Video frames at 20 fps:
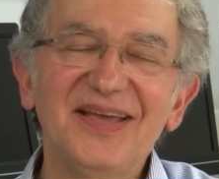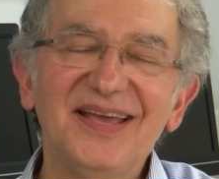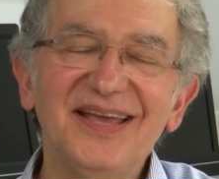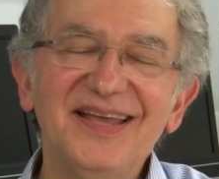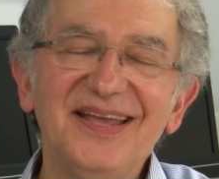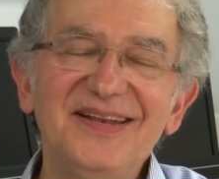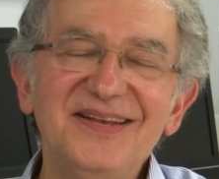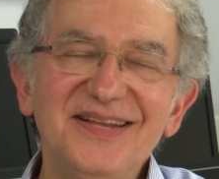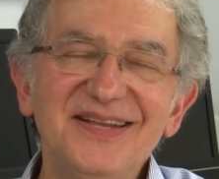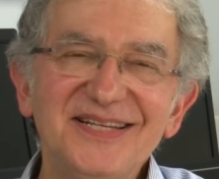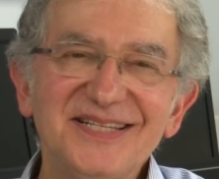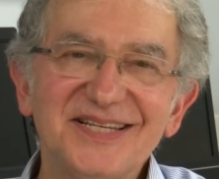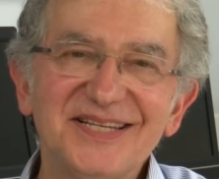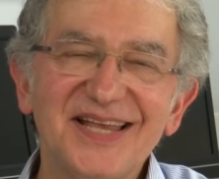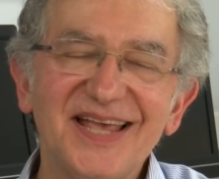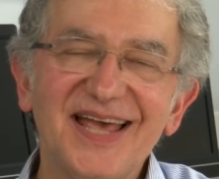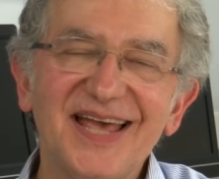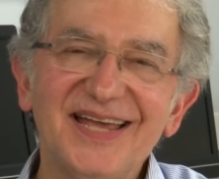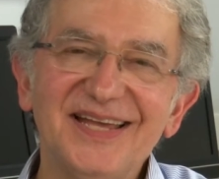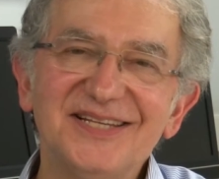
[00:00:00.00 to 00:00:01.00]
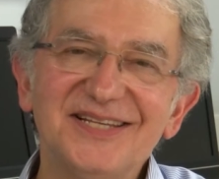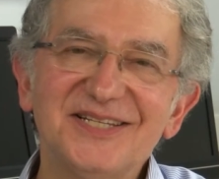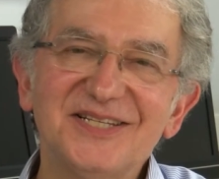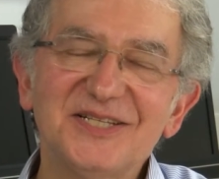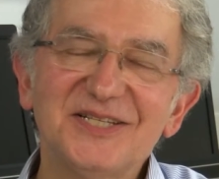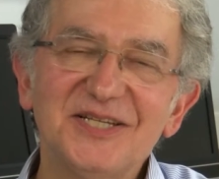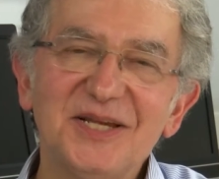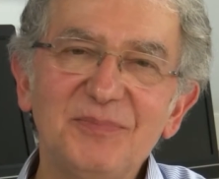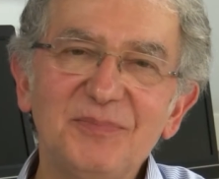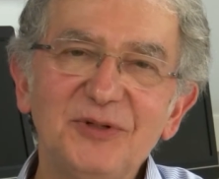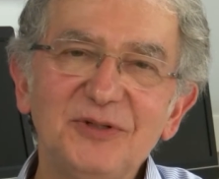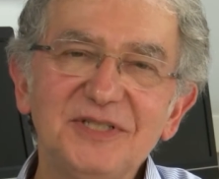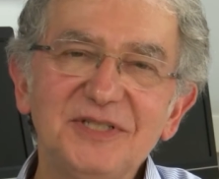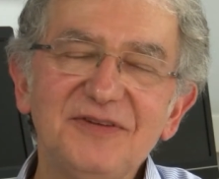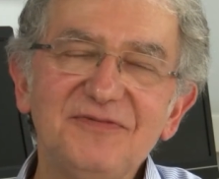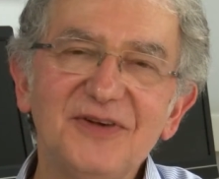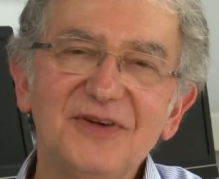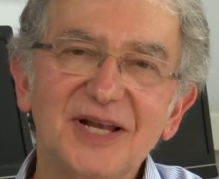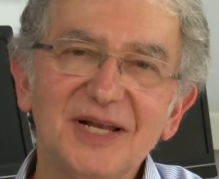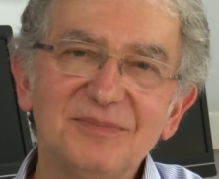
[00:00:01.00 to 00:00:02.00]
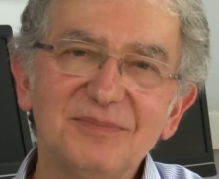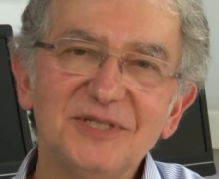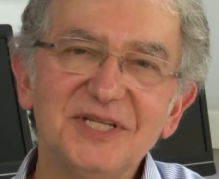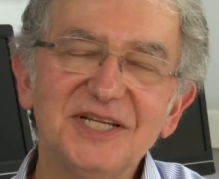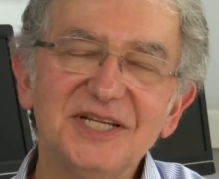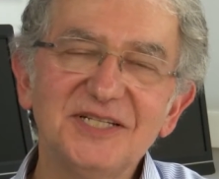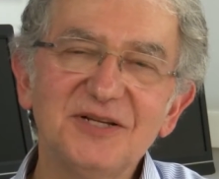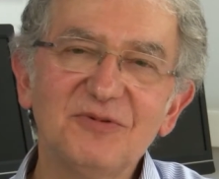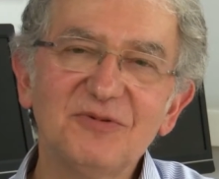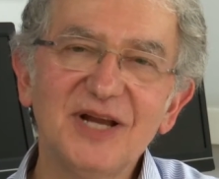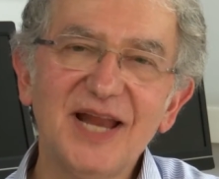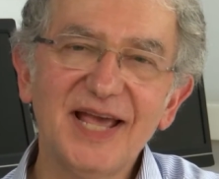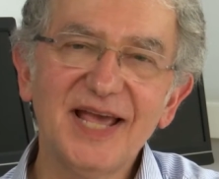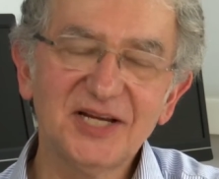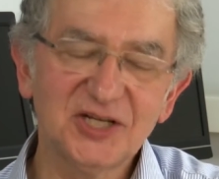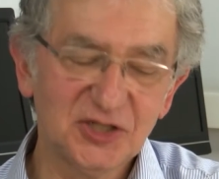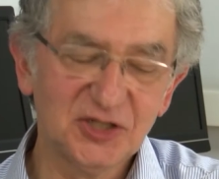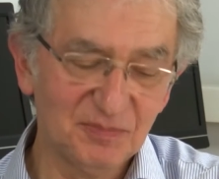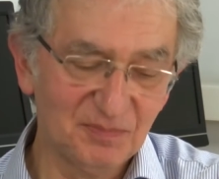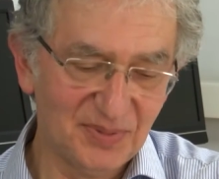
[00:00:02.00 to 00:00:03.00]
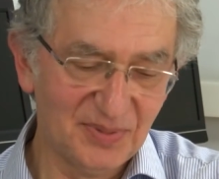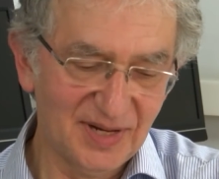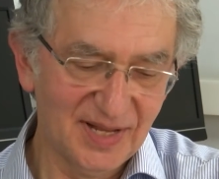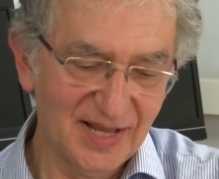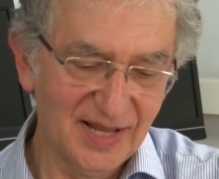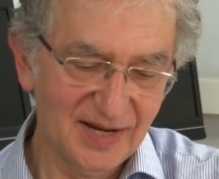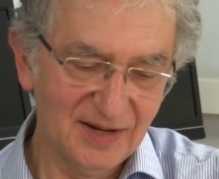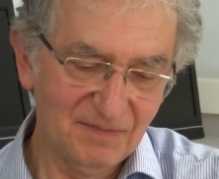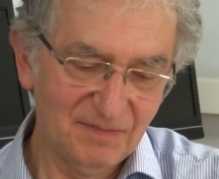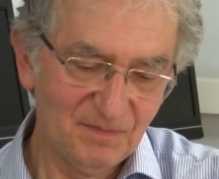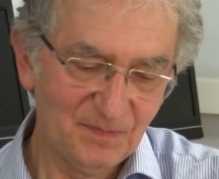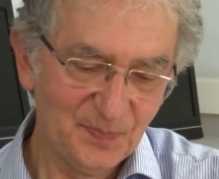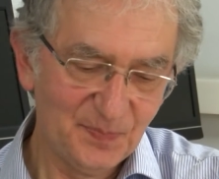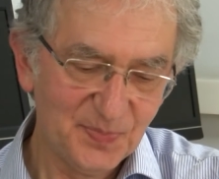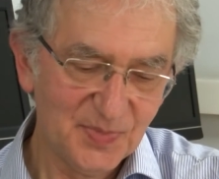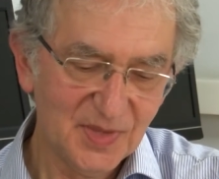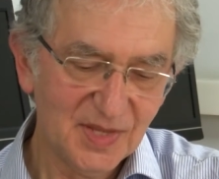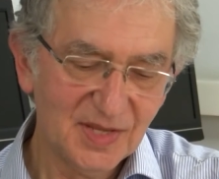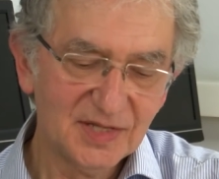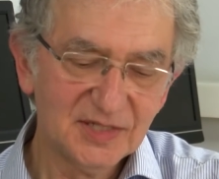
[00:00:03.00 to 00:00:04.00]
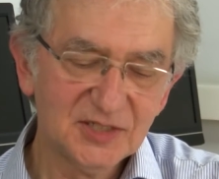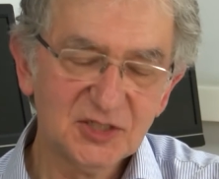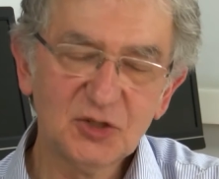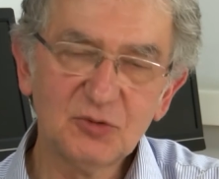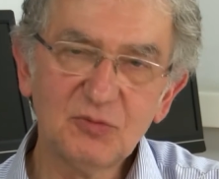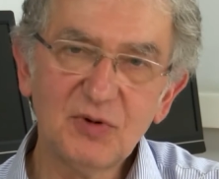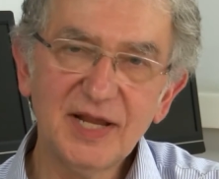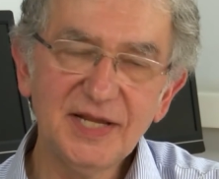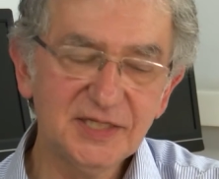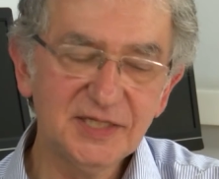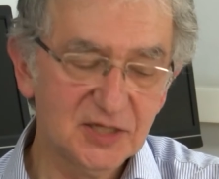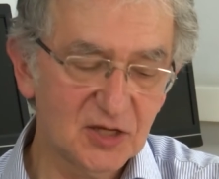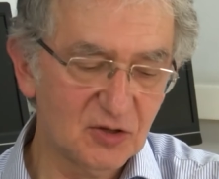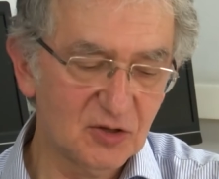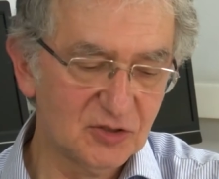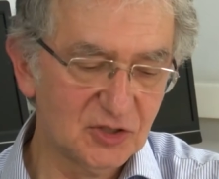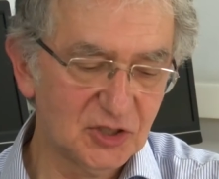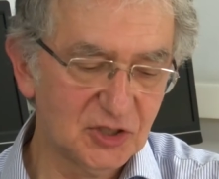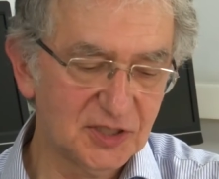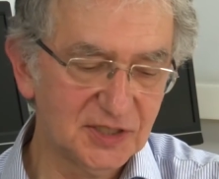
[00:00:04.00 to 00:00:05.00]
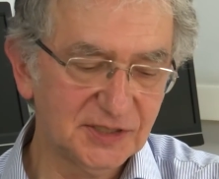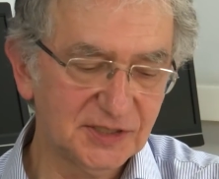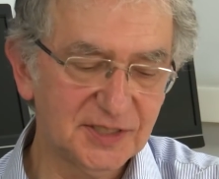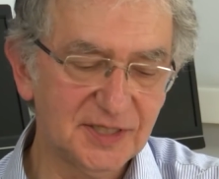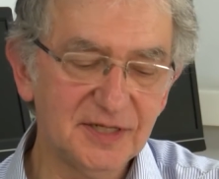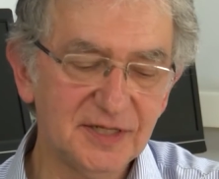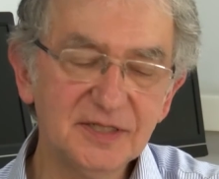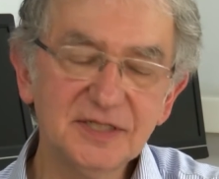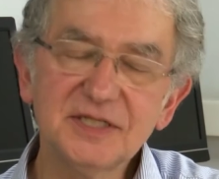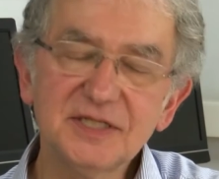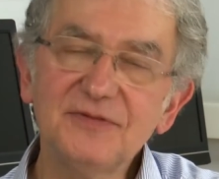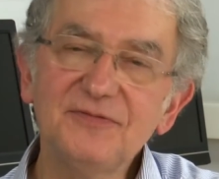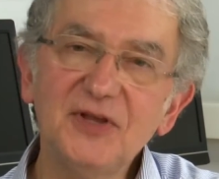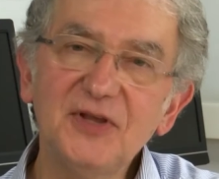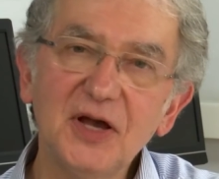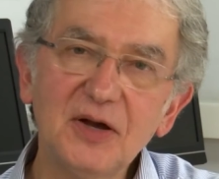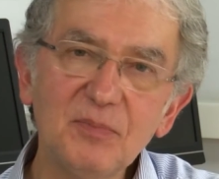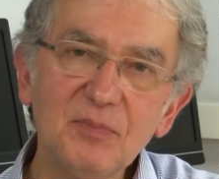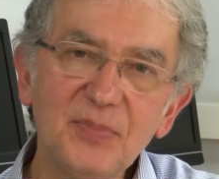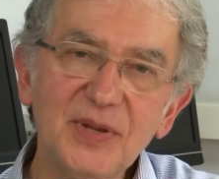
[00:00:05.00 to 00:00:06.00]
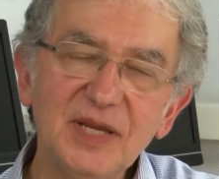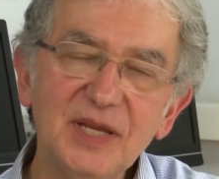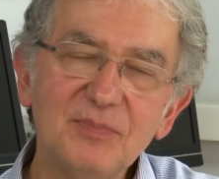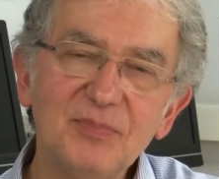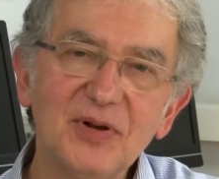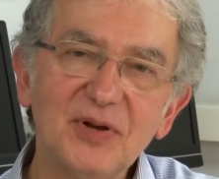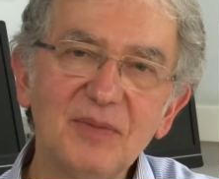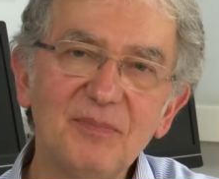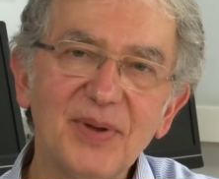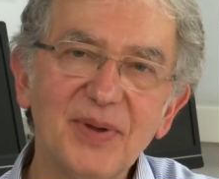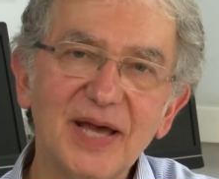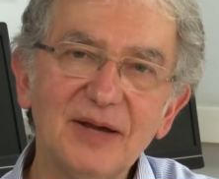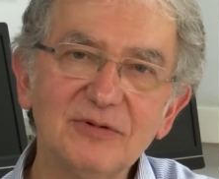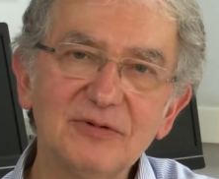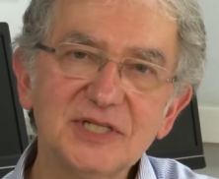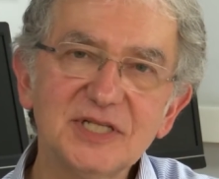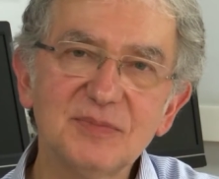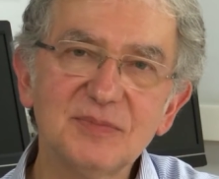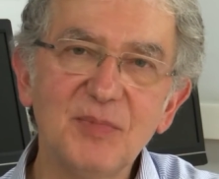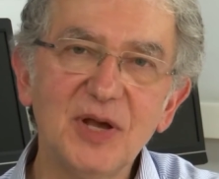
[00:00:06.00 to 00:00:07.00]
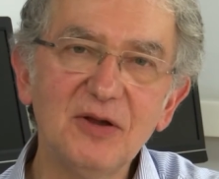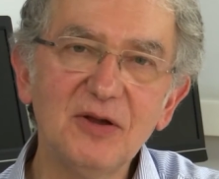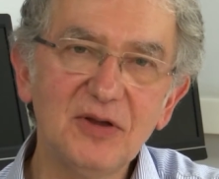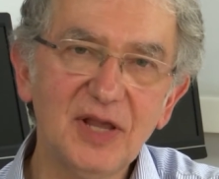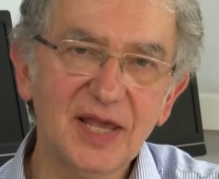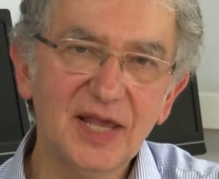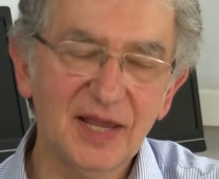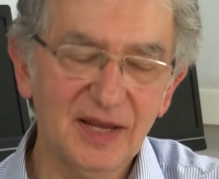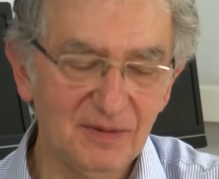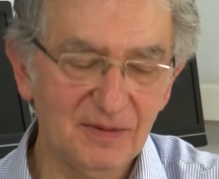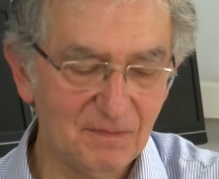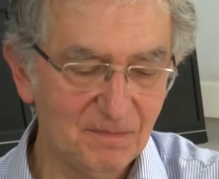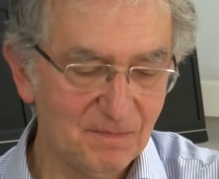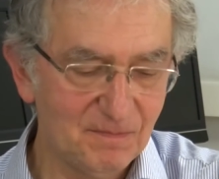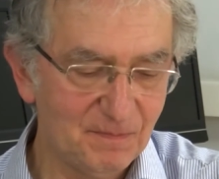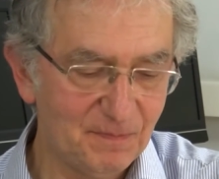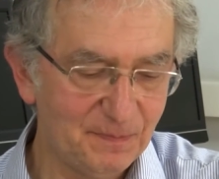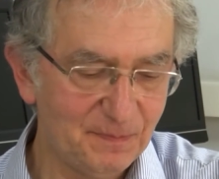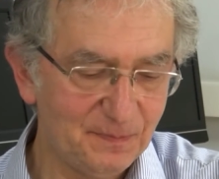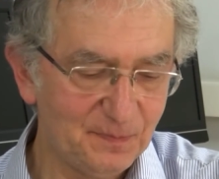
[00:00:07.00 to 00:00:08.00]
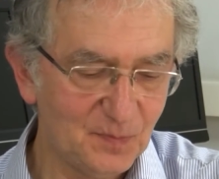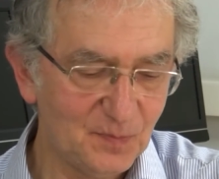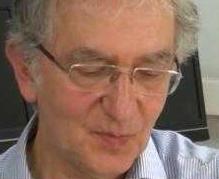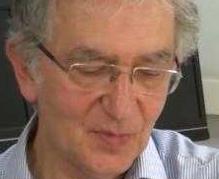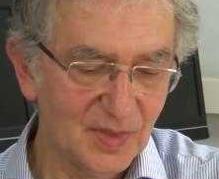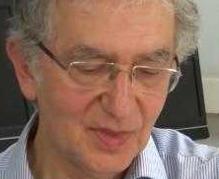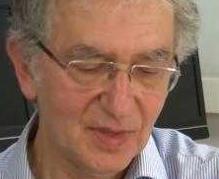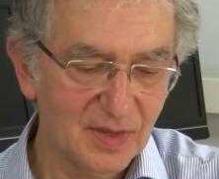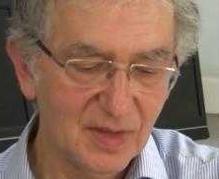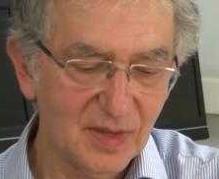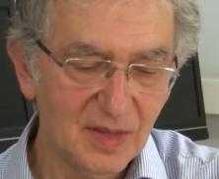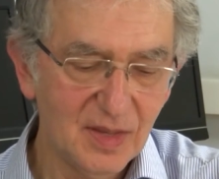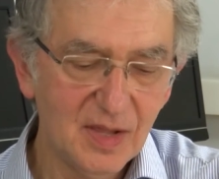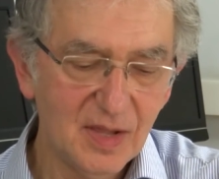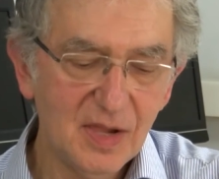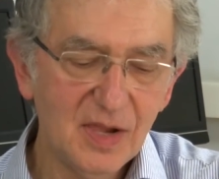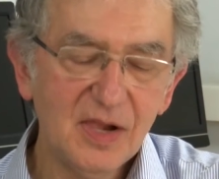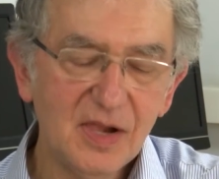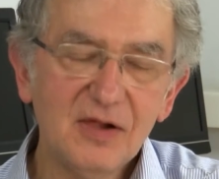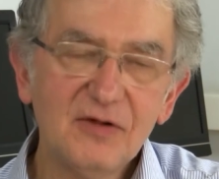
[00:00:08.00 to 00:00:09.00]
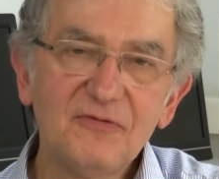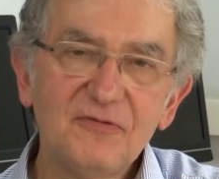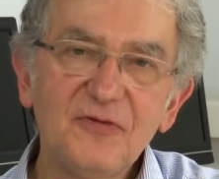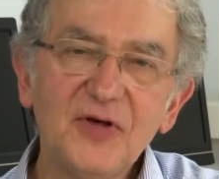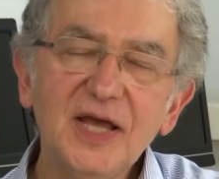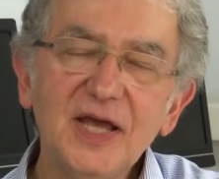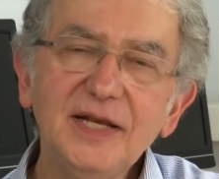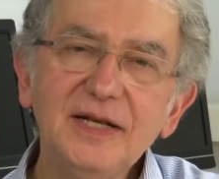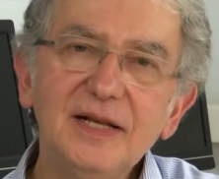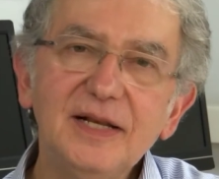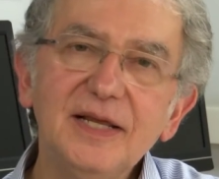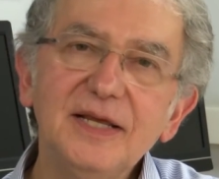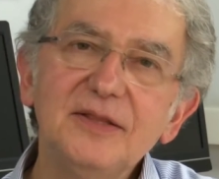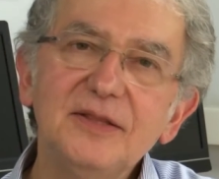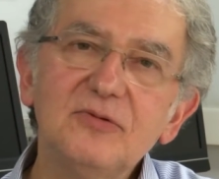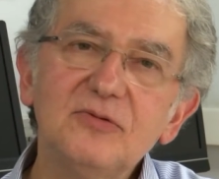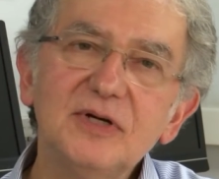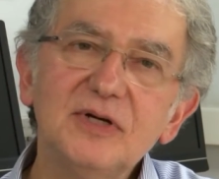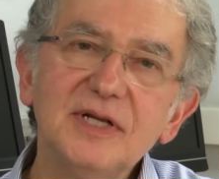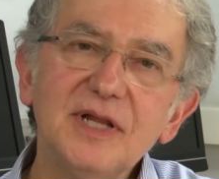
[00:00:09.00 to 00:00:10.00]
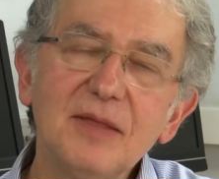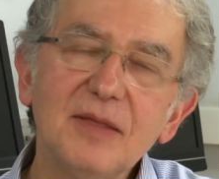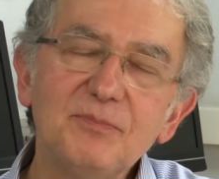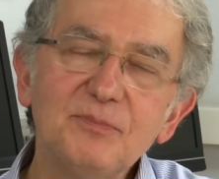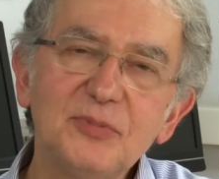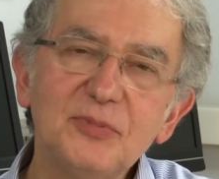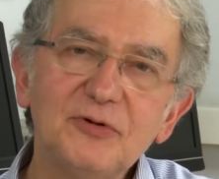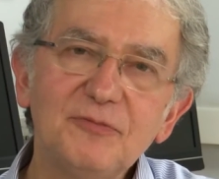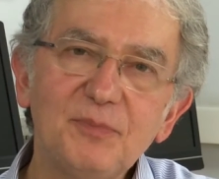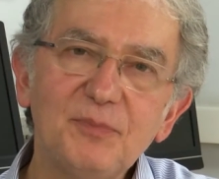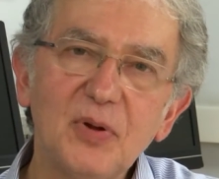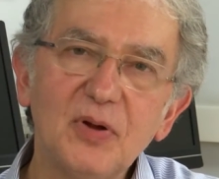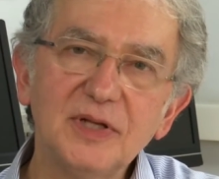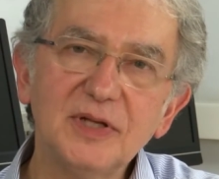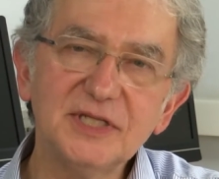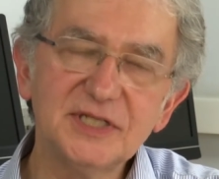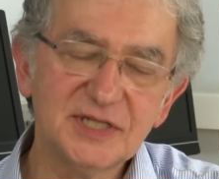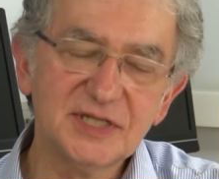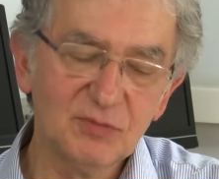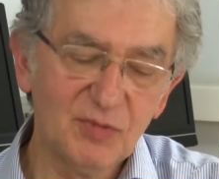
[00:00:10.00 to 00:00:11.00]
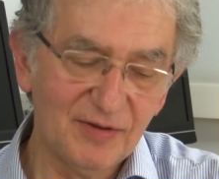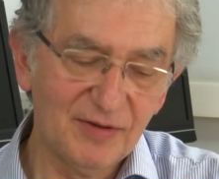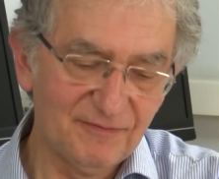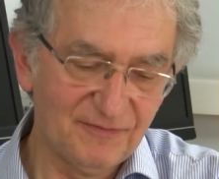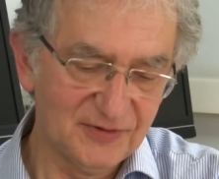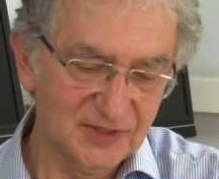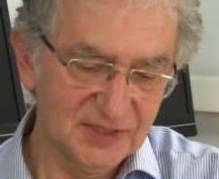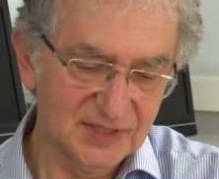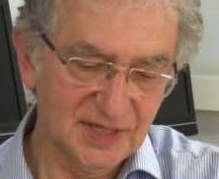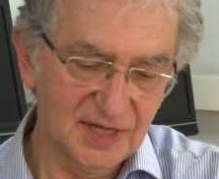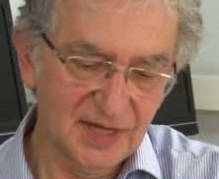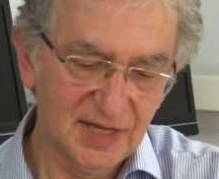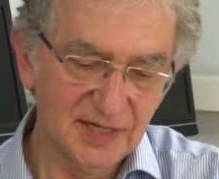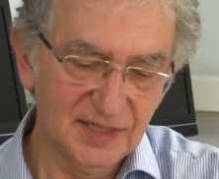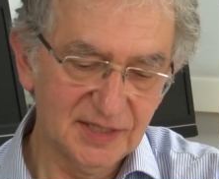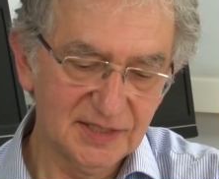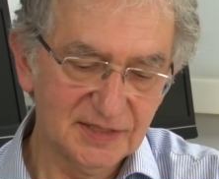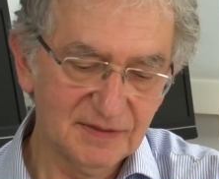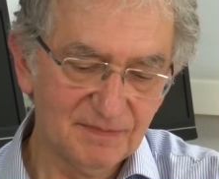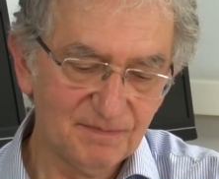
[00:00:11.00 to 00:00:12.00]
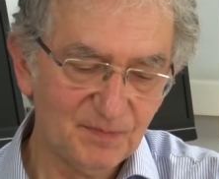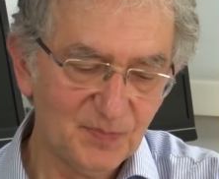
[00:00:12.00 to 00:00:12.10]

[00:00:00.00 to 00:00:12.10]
In this case, SSIBL develops into an action plan to raise consciousness of young people about smoking. Finally, there are a number of points to emphasise.